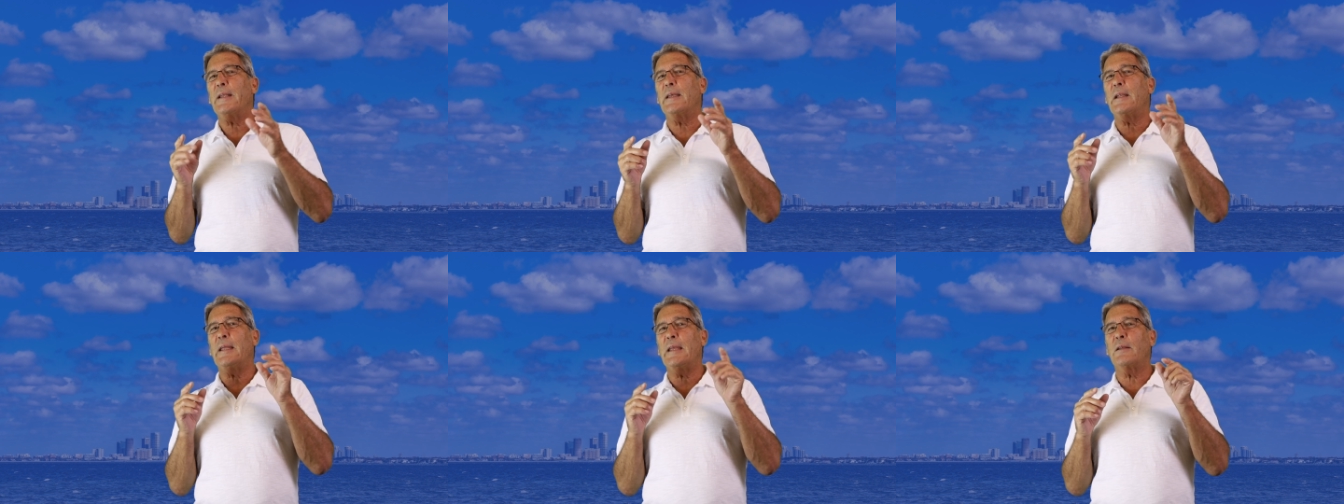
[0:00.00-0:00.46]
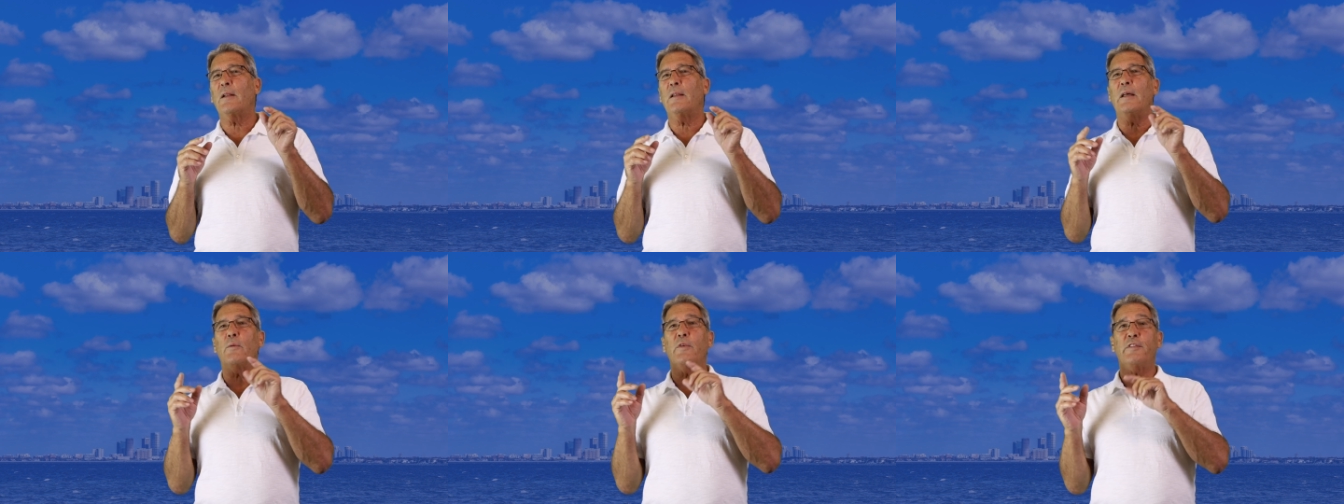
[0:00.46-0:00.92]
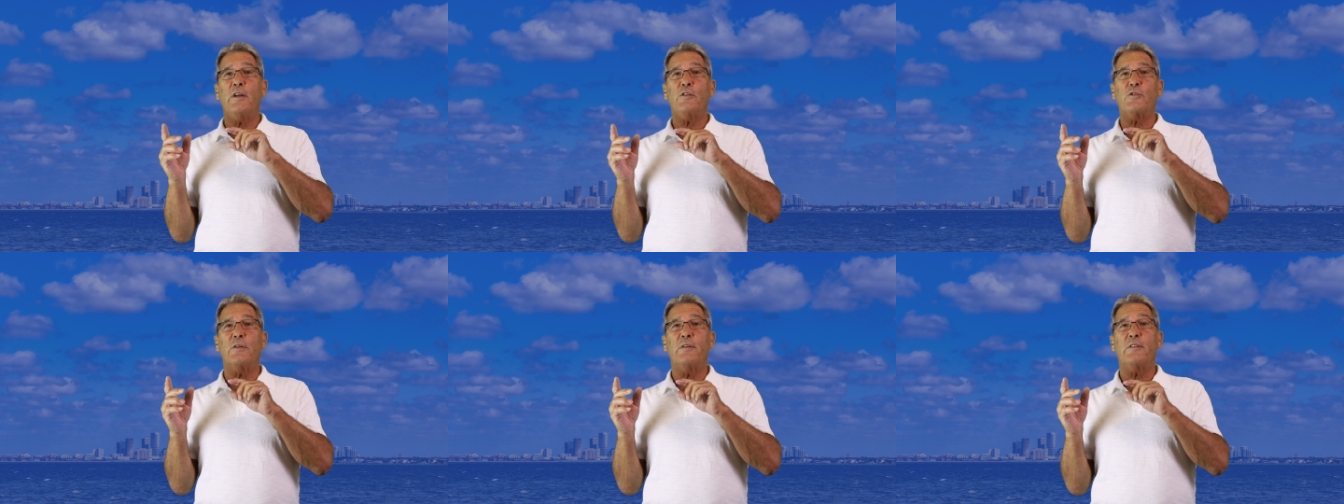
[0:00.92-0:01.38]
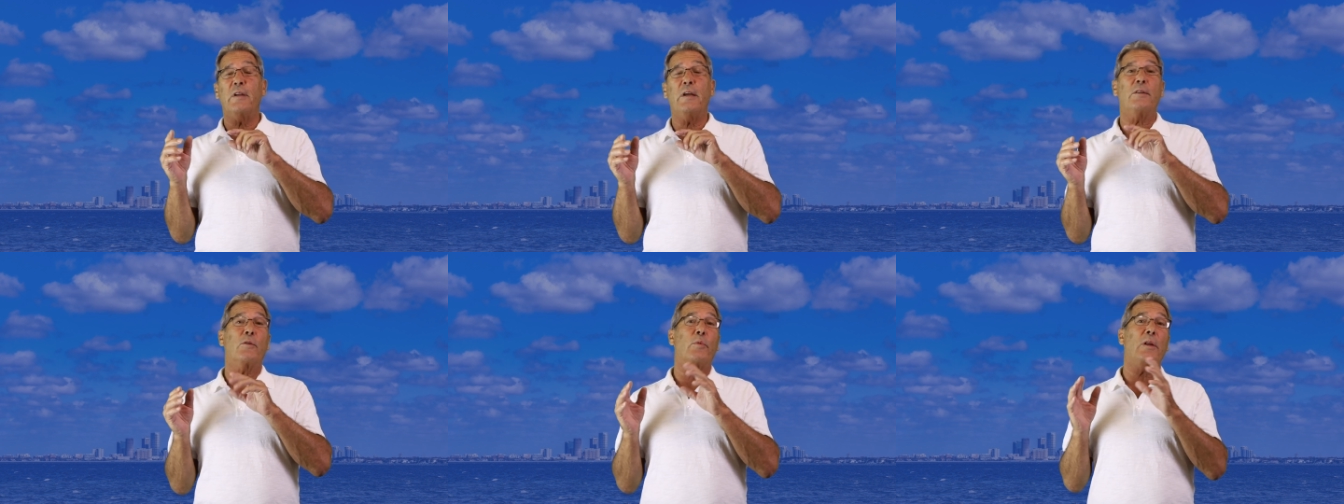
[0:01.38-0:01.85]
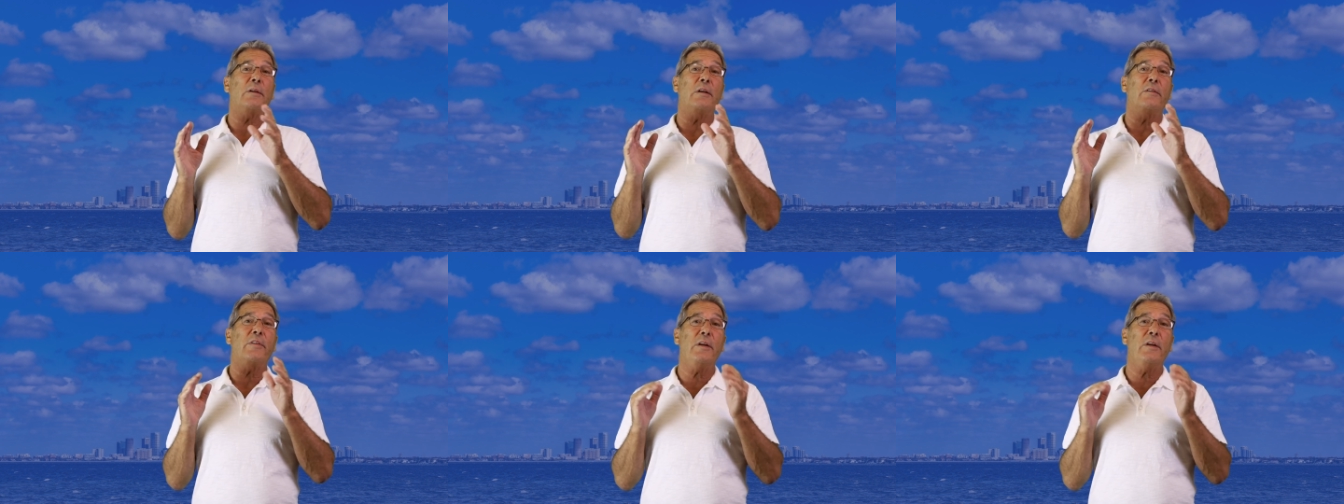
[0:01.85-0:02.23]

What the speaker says: get a handle on recessions and their relative